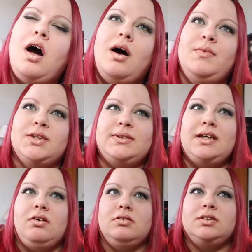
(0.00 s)
This was
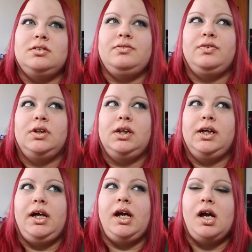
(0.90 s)
at Ulta for
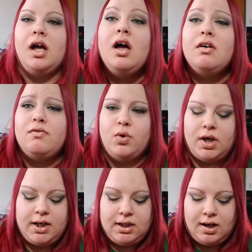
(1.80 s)
like
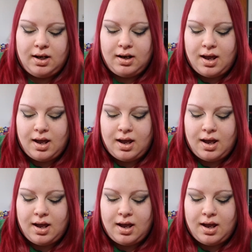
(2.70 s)
$4.99,